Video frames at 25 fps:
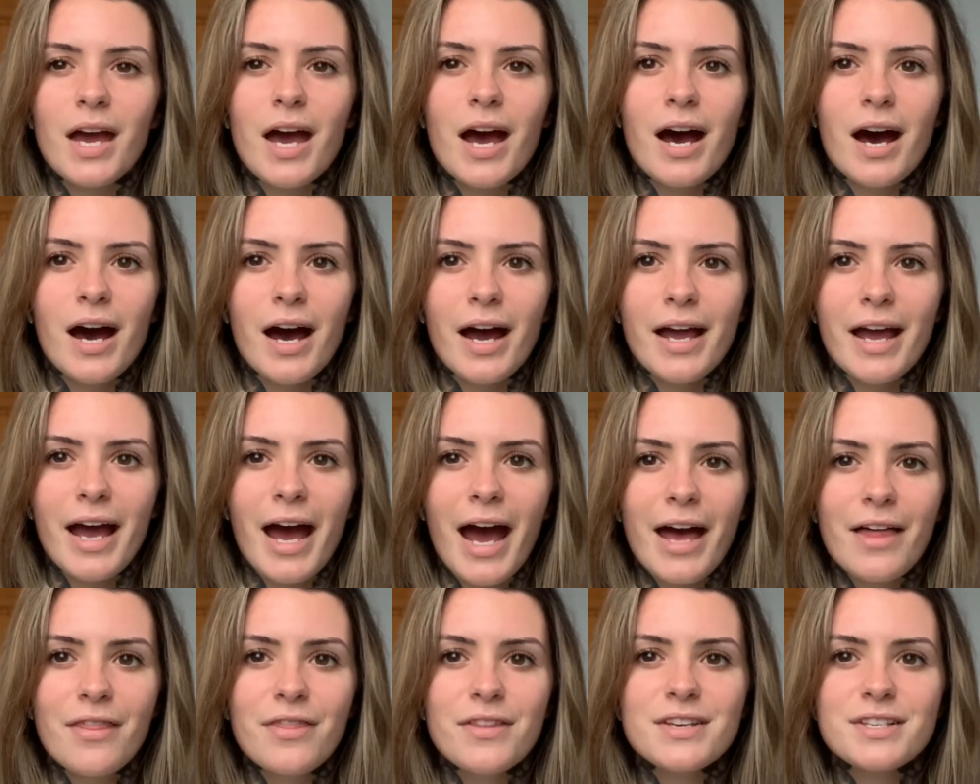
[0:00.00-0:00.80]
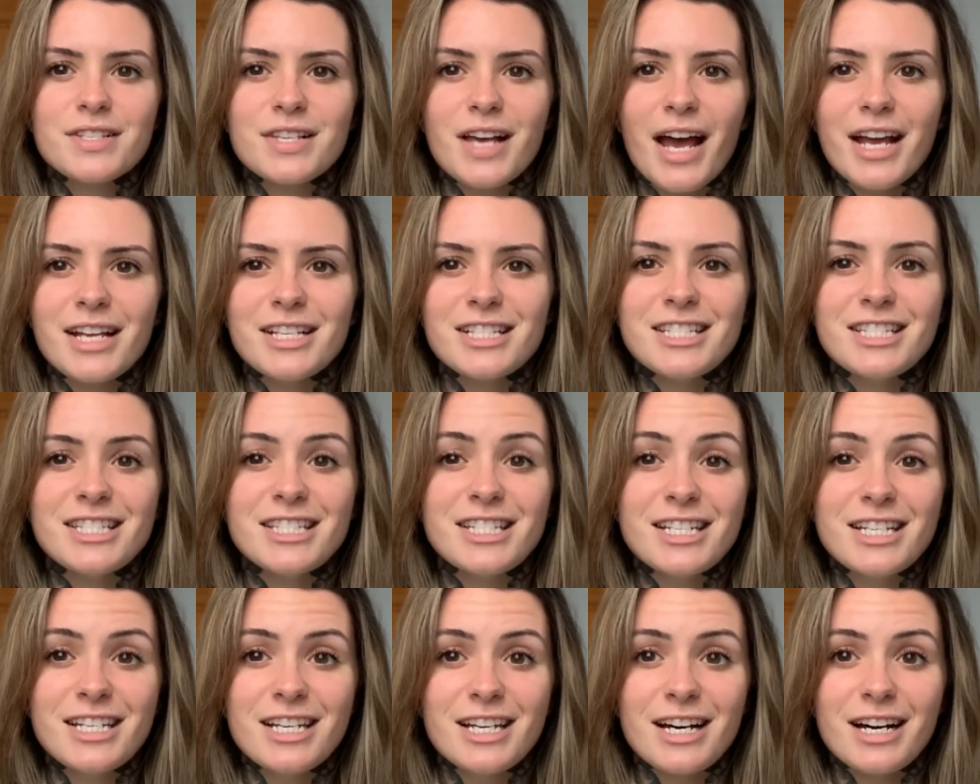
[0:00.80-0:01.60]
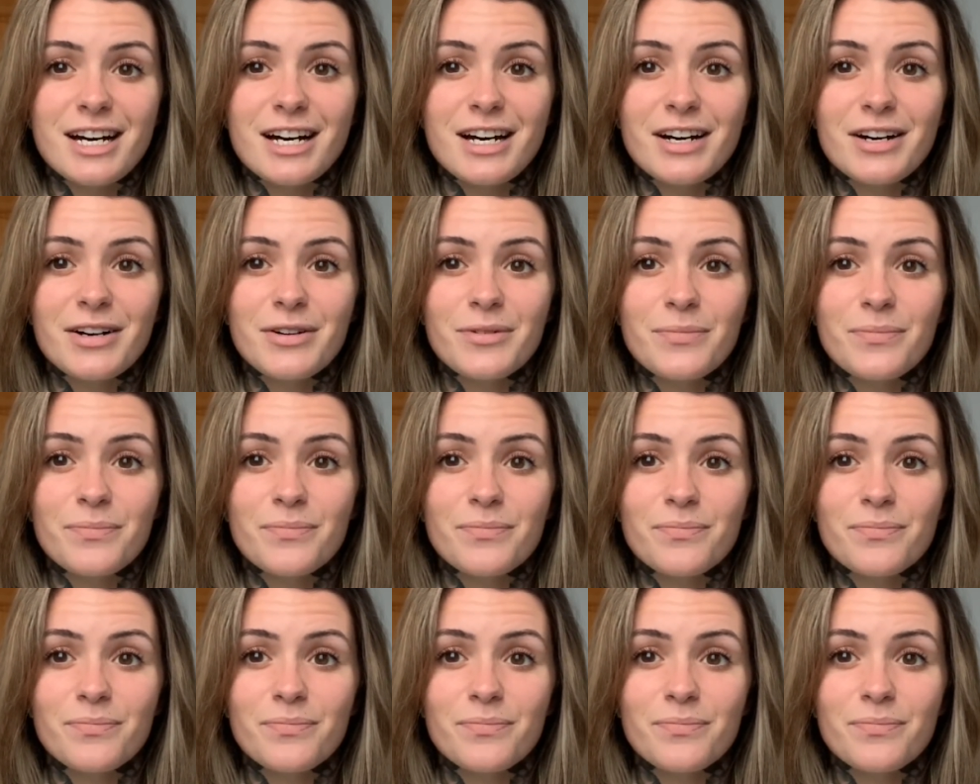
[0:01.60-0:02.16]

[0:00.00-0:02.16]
I had this idea